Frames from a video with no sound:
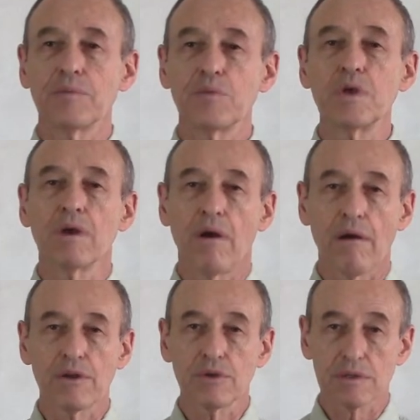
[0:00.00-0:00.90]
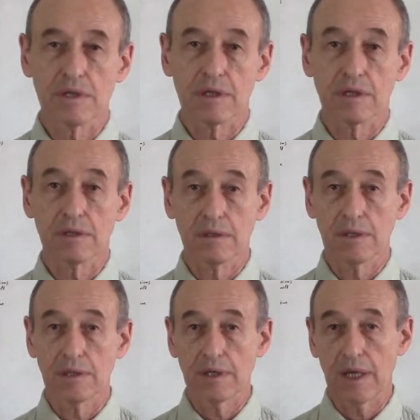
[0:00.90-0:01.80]
we are using
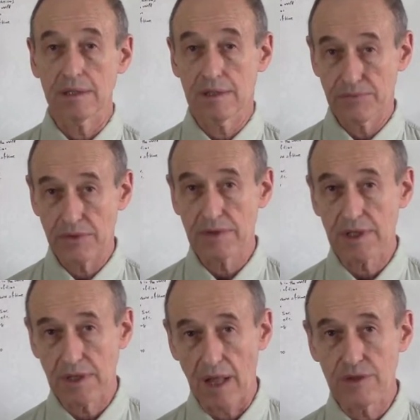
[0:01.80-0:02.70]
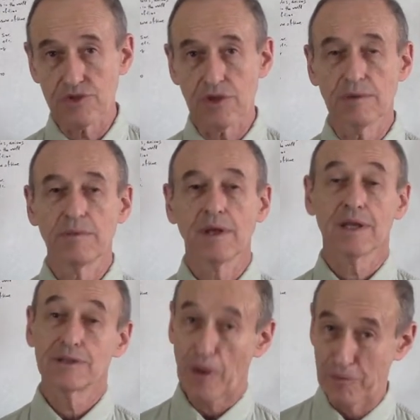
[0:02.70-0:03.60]
a different technology,
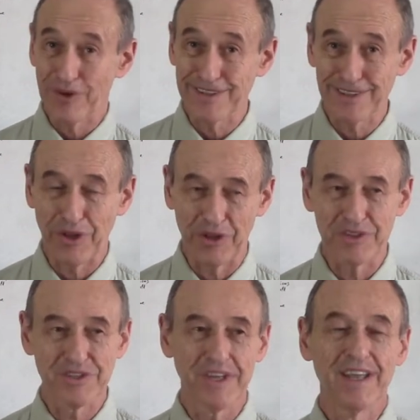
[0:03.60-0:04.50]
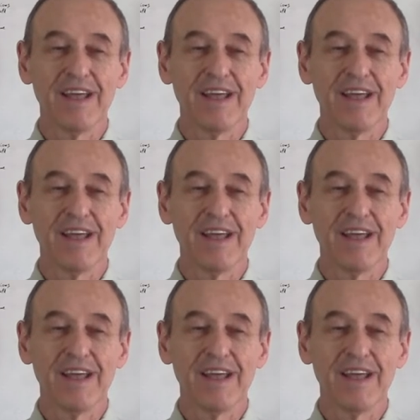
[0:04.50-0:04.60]
contemporary technology.